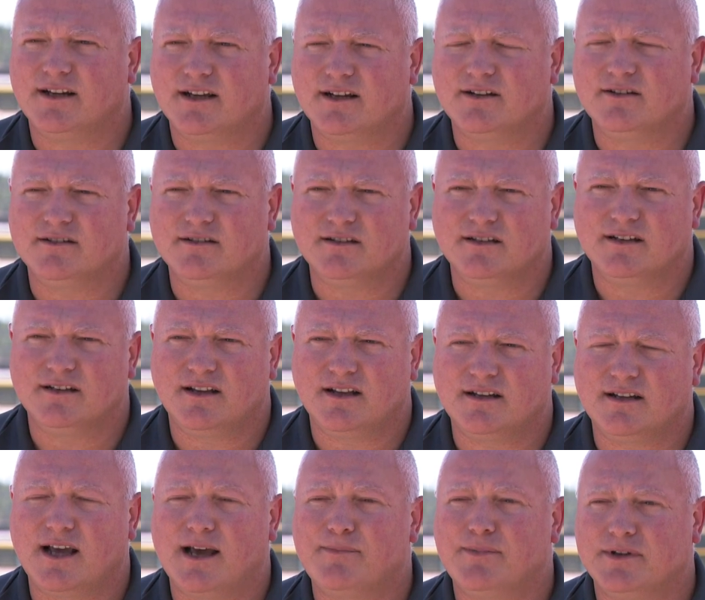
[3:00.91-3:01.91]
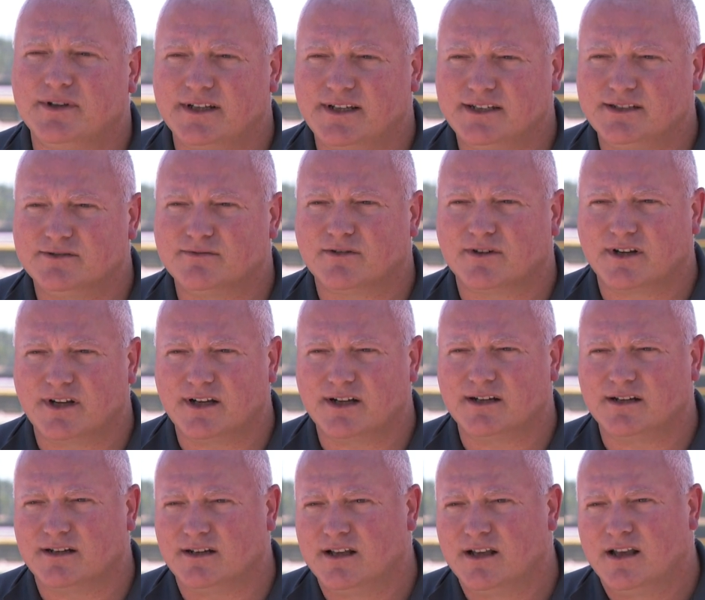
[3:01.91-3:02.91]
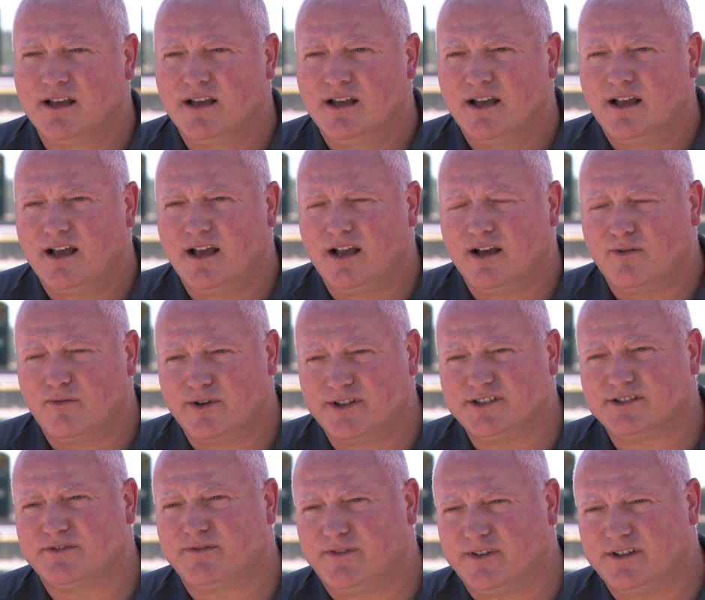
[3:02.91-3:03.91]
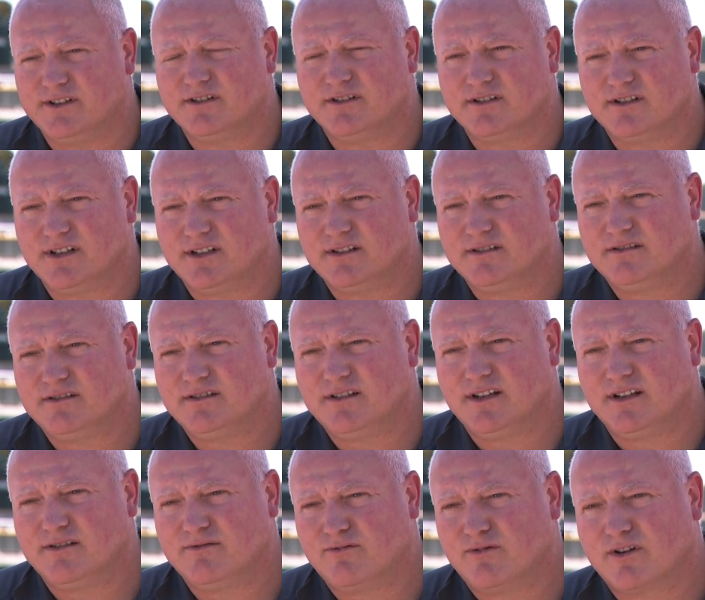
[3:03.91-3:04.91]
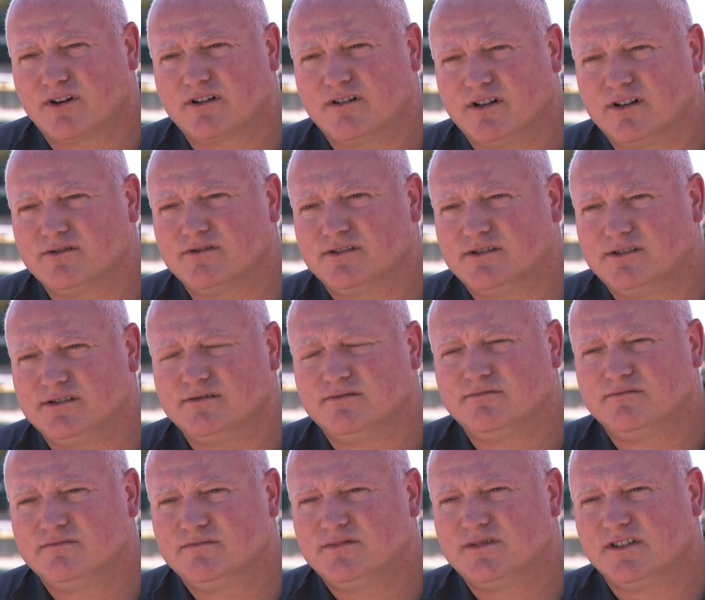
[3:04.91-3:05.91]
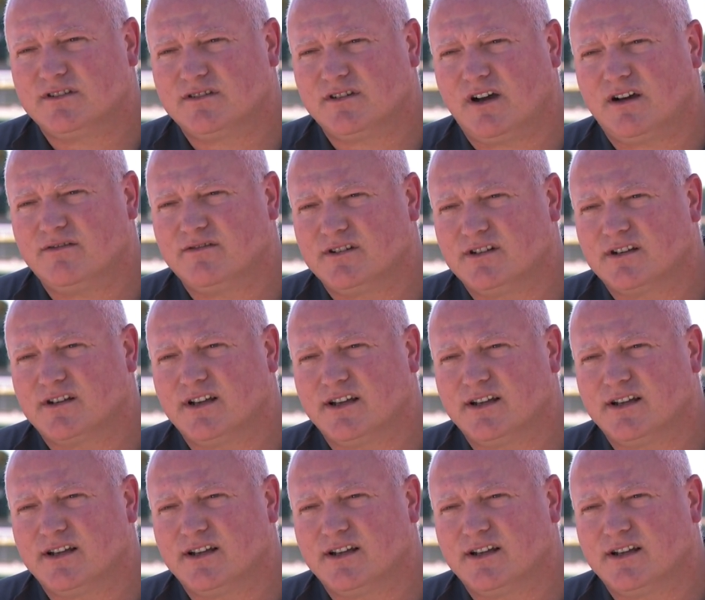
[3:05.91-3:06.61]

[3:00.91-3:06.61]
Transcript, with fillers: now and the type of leads we're getting, uh, we just feel that, that we're close to, to solving the